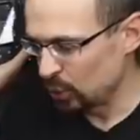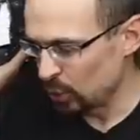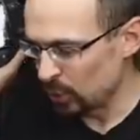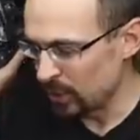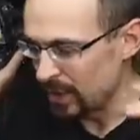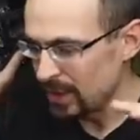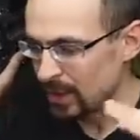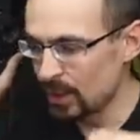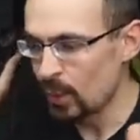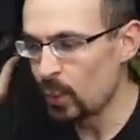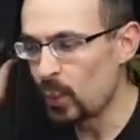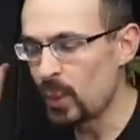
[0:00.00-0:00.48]

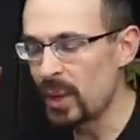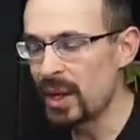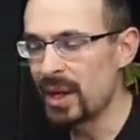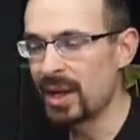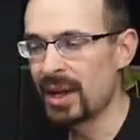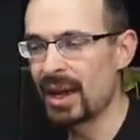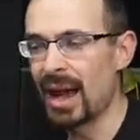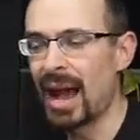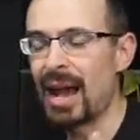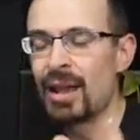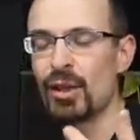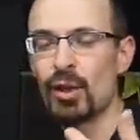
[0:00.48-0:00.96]
During the
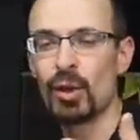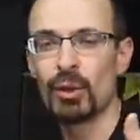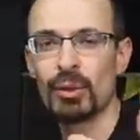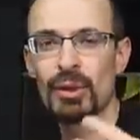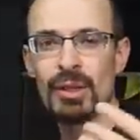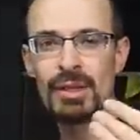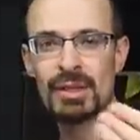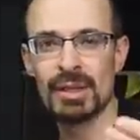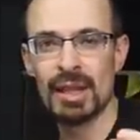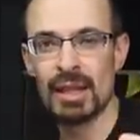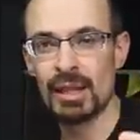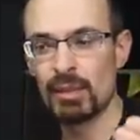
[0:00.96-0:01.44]
week, I
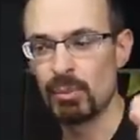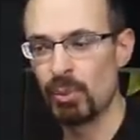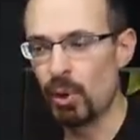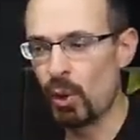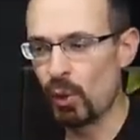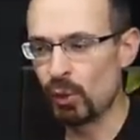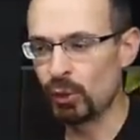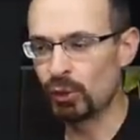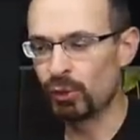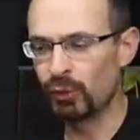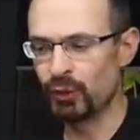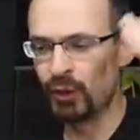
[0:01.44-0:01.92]
noticed that
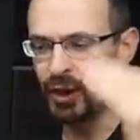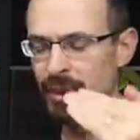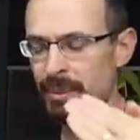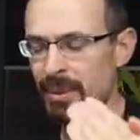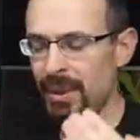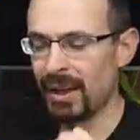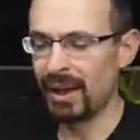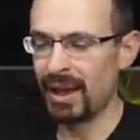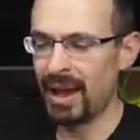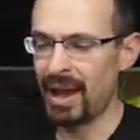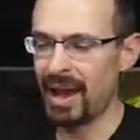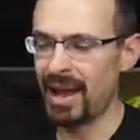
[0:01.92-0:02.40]
both
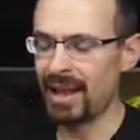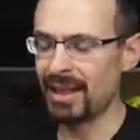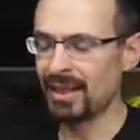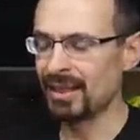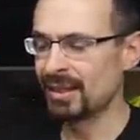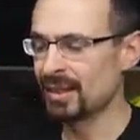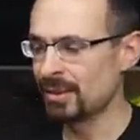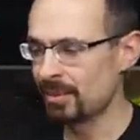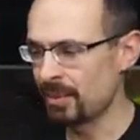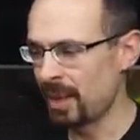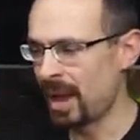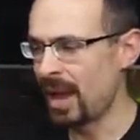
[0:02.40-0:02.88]
female
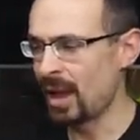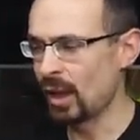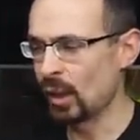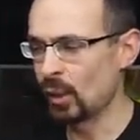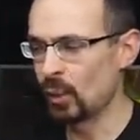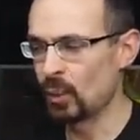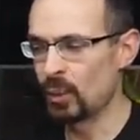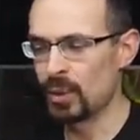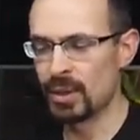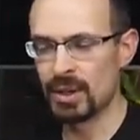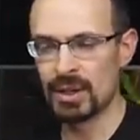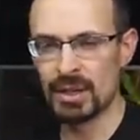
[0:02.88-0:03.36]
and the
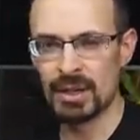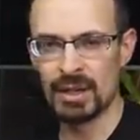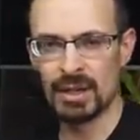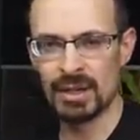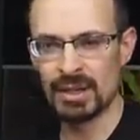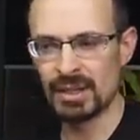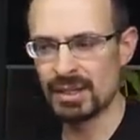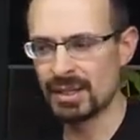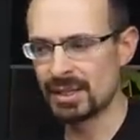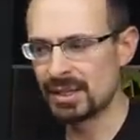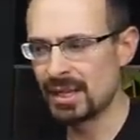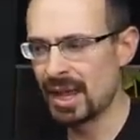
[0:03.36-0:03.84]
male
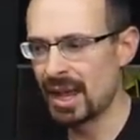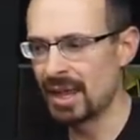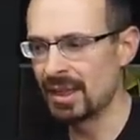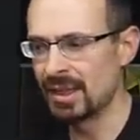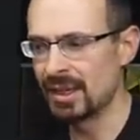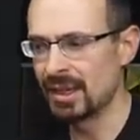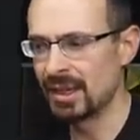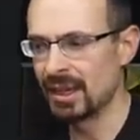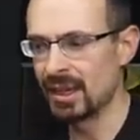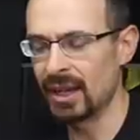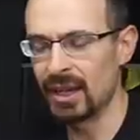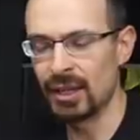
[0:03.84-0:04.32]
were
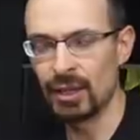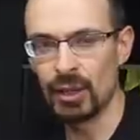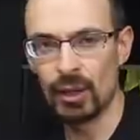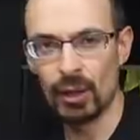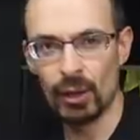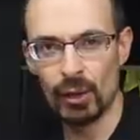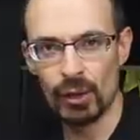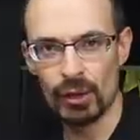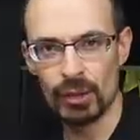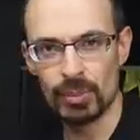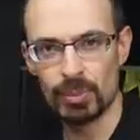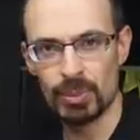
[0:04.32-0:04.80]
standing in
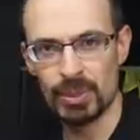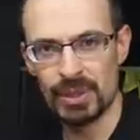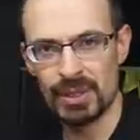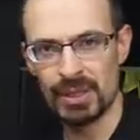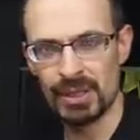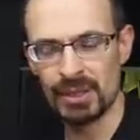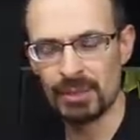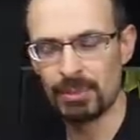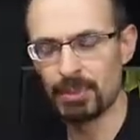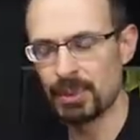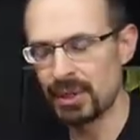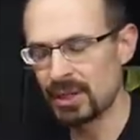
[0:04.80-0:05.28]
close
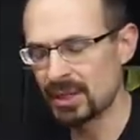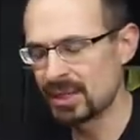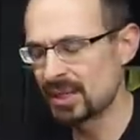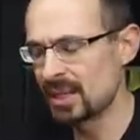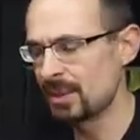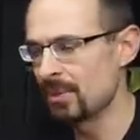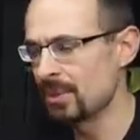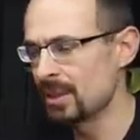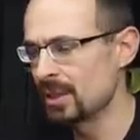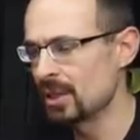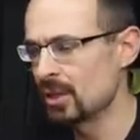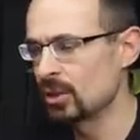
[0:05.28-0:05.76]

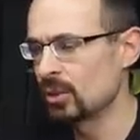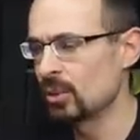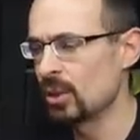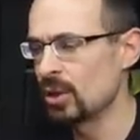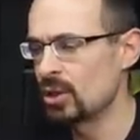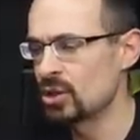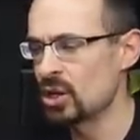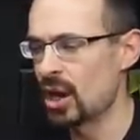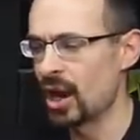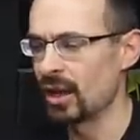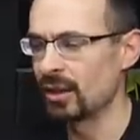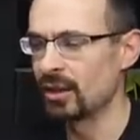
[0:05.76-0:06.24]
proximity to
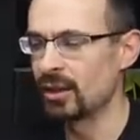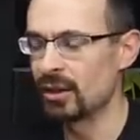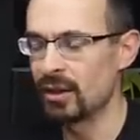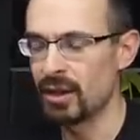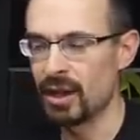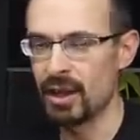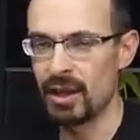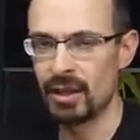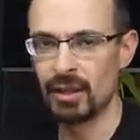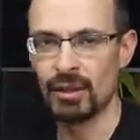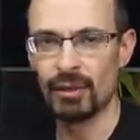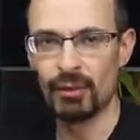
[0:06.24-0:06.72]
each other
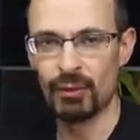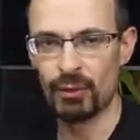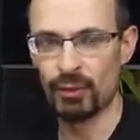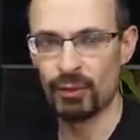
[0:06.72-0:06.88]
in the